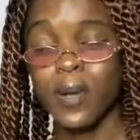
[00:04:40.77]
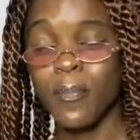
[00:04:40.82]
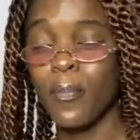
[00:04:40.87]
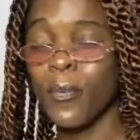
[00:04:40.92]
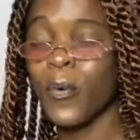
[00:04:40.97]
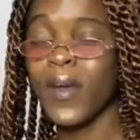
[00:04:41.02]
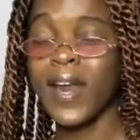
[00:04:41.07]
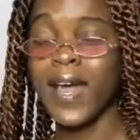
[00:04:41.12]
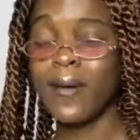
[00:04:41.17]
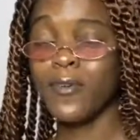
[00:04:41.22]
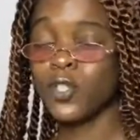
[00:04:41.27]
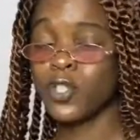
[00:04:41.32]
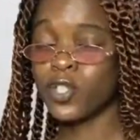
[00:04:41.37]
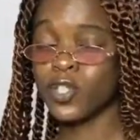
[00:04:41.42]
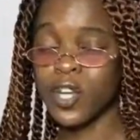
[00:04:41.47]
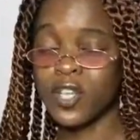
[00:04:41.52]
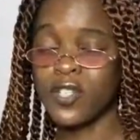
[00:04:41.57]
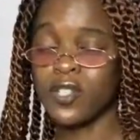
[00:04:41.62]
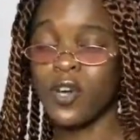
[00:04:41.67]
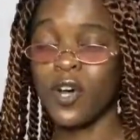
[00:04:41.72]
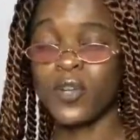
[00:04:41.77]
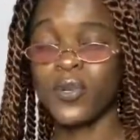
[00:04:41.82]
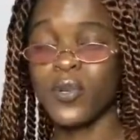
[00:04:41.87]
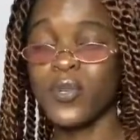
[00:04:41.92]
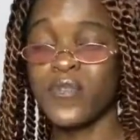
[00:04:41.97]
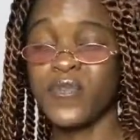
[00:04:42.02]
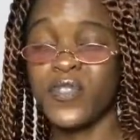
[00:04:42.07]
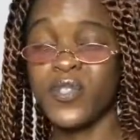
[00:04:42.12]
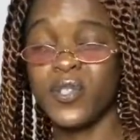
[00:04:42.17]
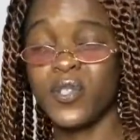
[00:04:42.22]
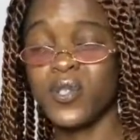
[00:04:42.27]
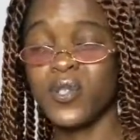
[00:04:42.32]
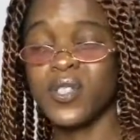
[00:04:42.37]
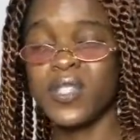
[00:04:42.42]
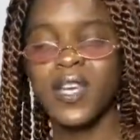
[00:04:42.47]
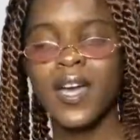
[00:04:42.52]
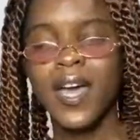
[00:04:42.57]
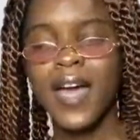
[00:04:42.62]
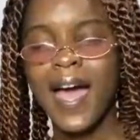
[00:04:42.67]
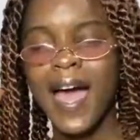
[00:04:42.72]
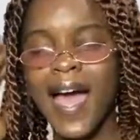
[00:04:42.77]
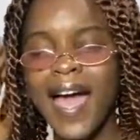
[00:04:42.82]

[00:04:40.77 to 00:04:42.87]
trip, when I shot all those videos,